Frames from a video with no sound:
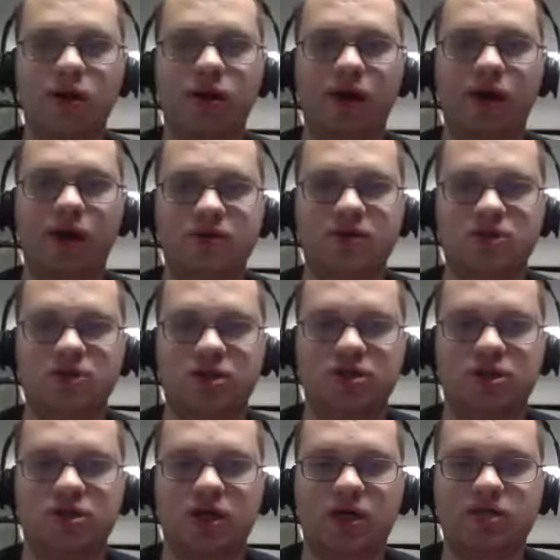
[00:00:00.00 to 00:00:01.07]
I'm District
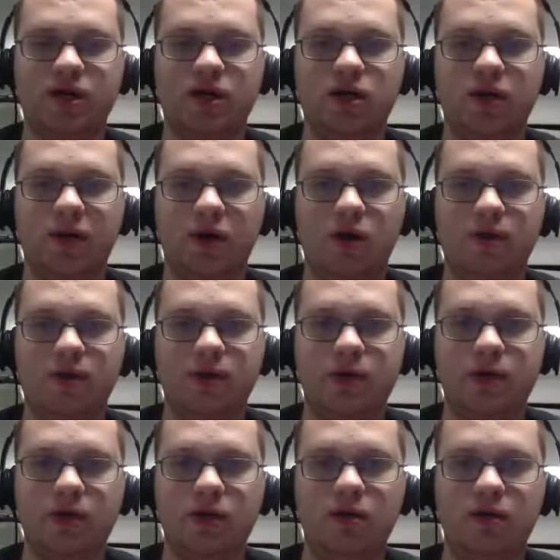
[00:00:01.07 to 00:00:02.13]
on Deck co-editor Ricky
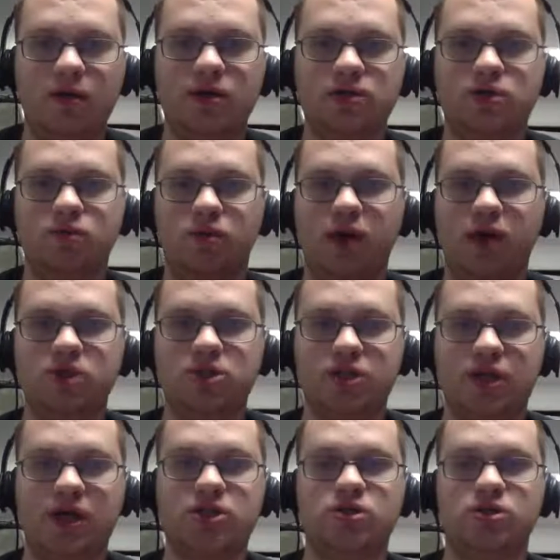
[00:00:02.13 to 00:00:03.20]
Keeler as the Washington
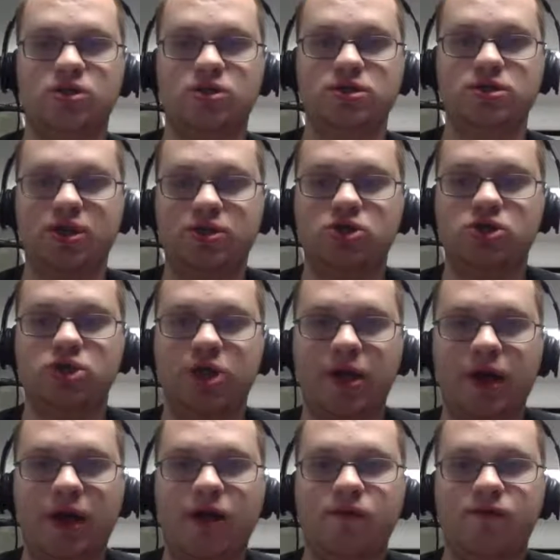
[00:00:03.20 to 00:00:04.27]
Nationals get shut
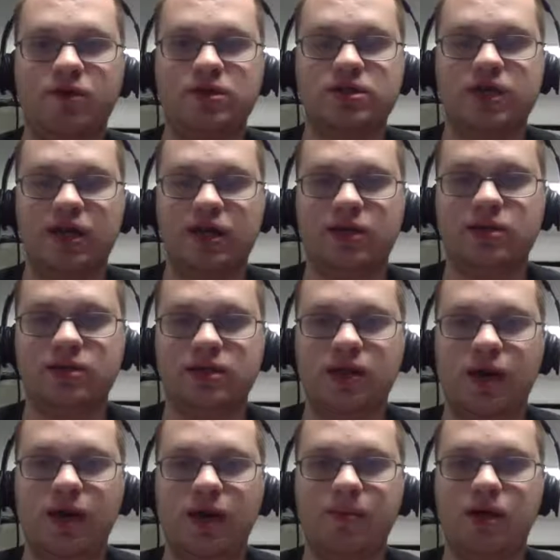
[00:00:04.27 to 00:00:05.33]
out for the second
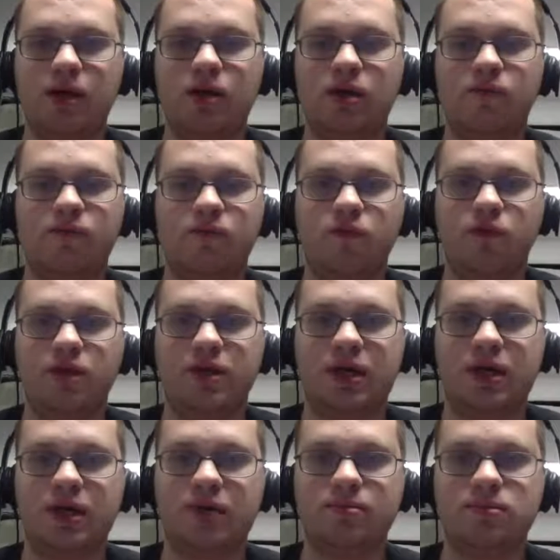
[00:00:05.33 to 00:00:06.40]
time in 4
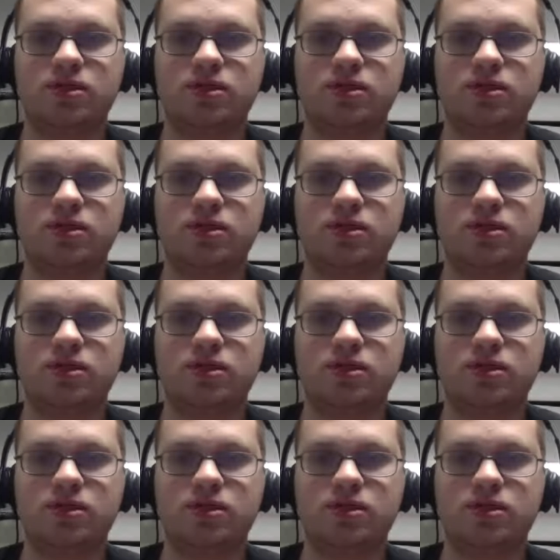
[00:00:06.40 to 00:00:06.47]
games.